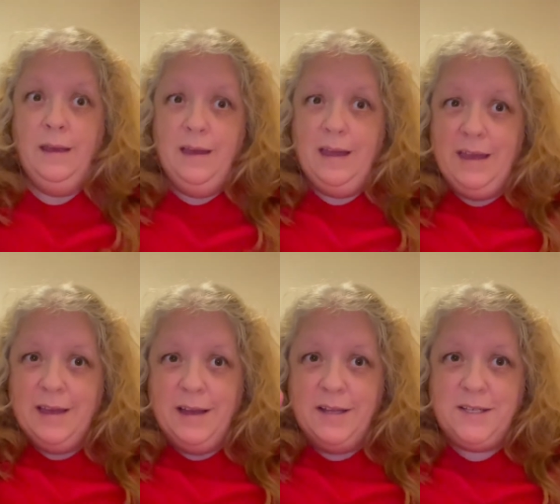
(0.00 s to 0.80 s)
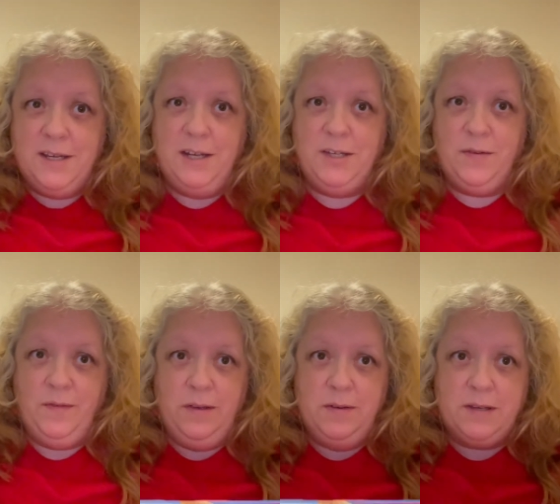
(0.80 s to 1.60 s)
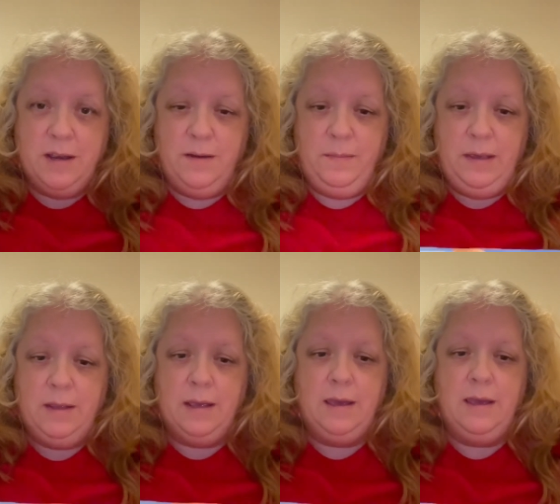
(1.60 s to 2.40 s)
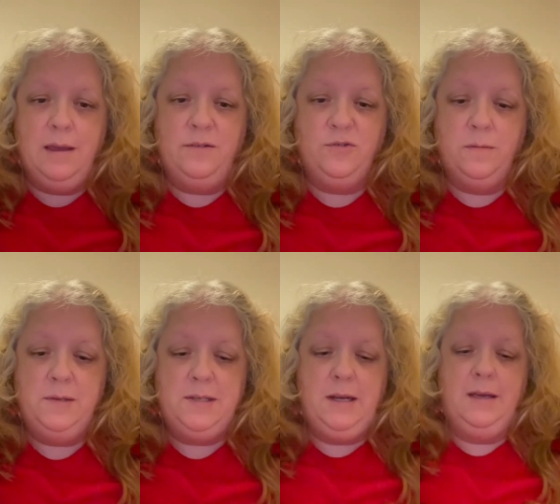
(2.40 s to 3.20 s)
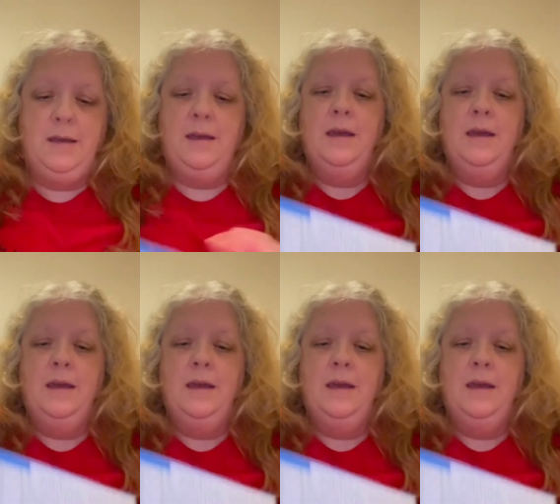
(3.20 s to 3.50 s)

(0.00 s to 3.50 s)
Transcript: Hey guys, today's review is going to be the drumstick